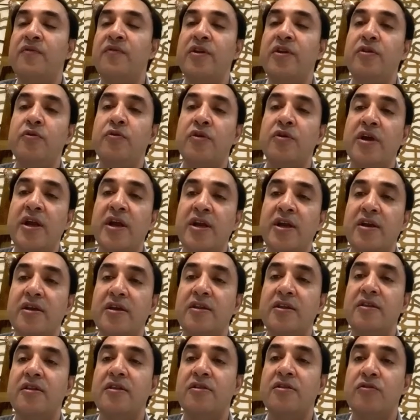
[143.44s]
when you get
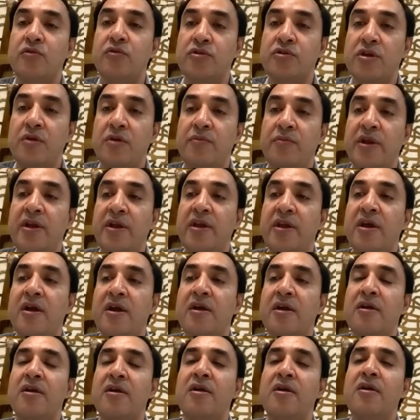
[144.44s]
in the social media,
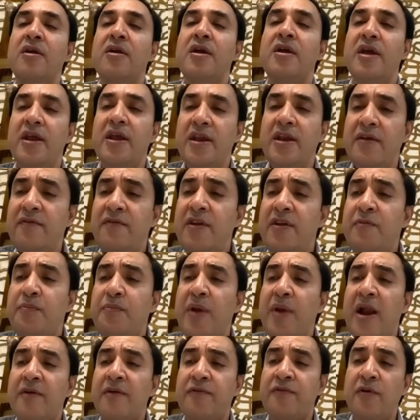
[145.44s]
in every
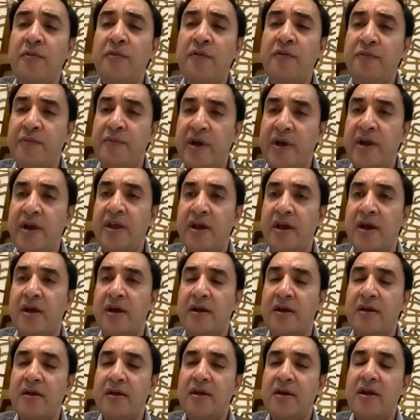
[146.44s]
platform of media,
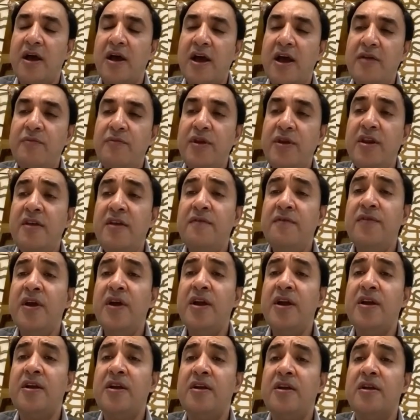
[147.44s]
I believe
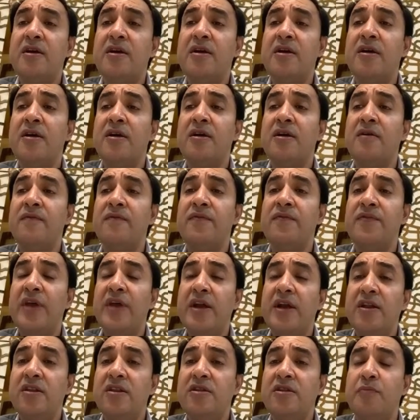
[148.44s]
that
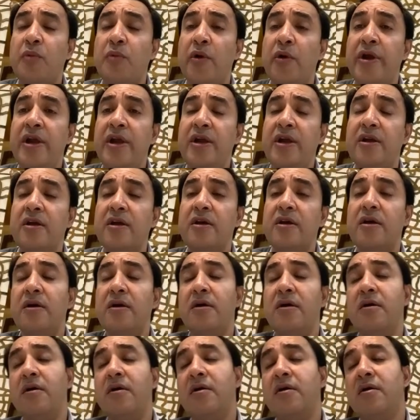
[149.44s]
that is the point
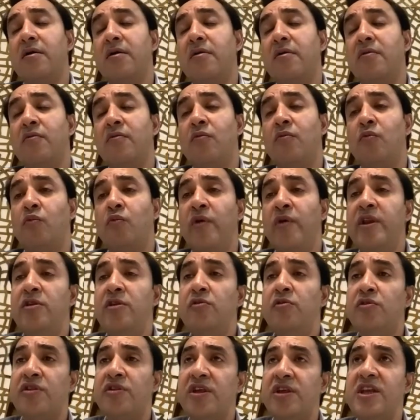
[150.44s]
when
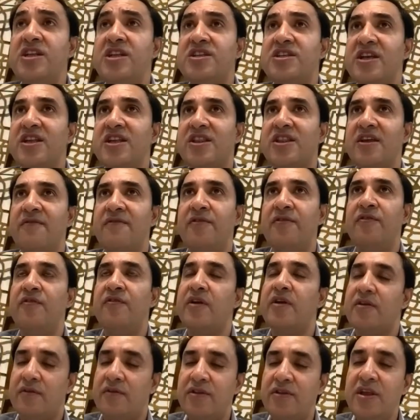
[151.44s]
you see chess
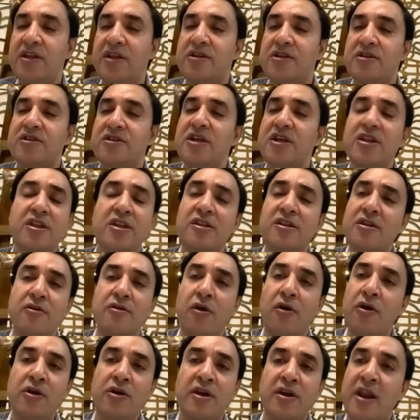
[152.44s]
everywhere. See, chess is a
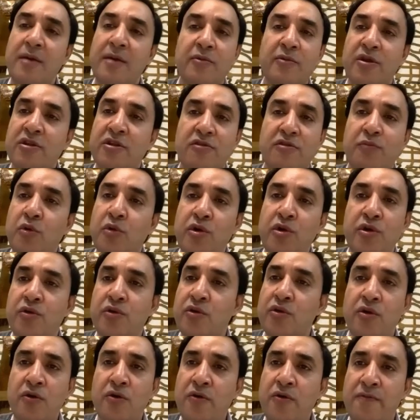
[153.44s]
non-glamorous sport, you
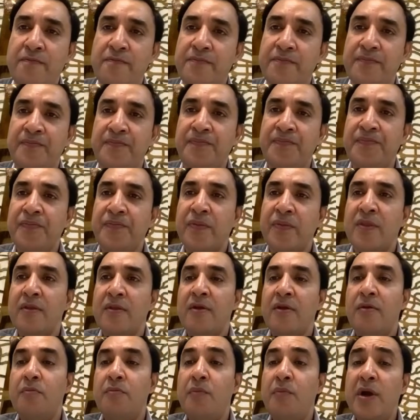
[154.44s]
know.
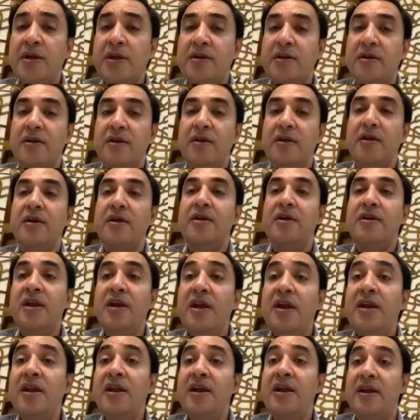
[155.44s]
But
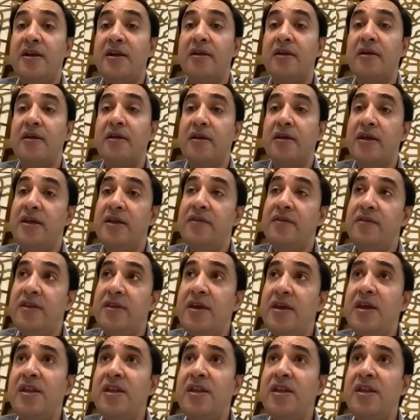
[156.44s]
till date, in